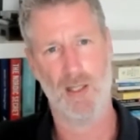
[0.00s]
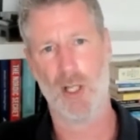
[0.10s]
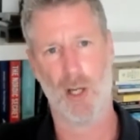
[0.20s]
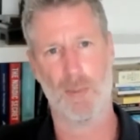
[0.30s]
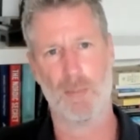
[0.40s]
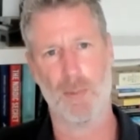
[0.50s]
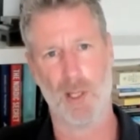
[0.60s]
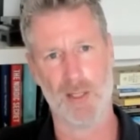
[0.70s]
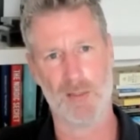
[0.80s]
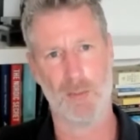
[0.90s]
on a
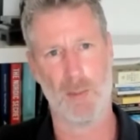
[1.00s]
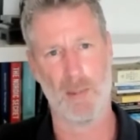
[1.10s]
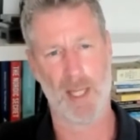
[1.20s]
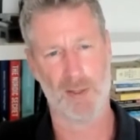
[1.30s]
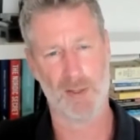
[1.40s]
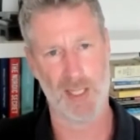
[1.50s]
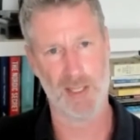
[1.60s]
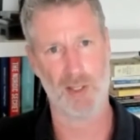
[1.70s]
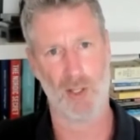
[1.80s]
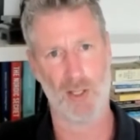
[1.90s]
carbon price to be about
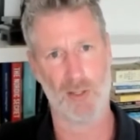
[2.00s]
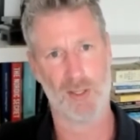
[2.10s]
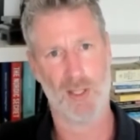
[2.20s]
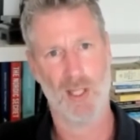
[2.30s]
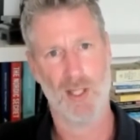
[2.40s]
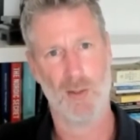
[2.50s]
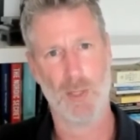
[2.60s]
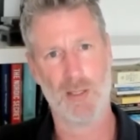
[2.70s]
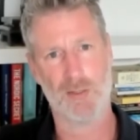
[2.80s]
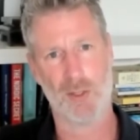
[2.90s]
$10,
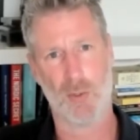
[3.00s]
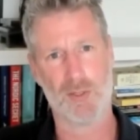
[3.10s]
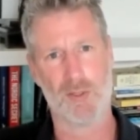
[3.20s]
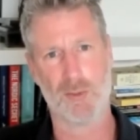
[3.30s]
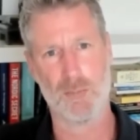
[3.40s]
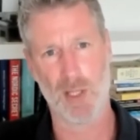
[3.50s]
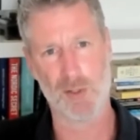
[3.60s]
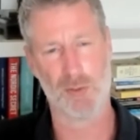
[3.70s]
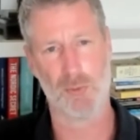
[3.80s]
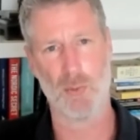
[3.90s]
that we can sequester as
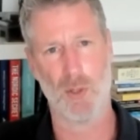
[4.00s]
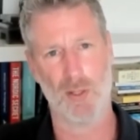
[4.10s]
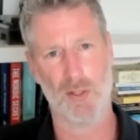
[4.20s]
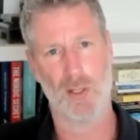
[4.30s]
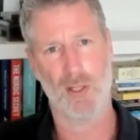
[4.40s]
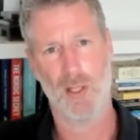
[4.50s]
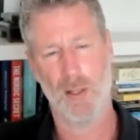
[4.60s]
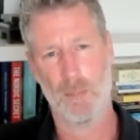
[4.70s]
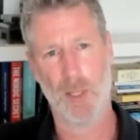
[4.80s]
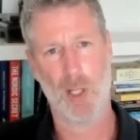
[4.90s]
much as we want.
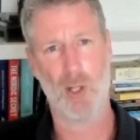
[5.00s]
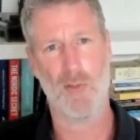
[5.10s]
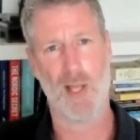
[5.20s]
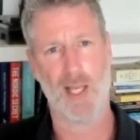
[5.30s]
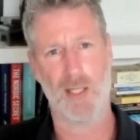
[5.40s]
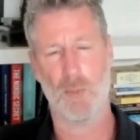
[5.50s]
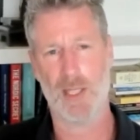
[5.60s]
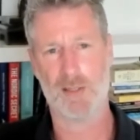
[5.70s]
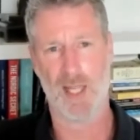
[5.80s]
Below that, in ways that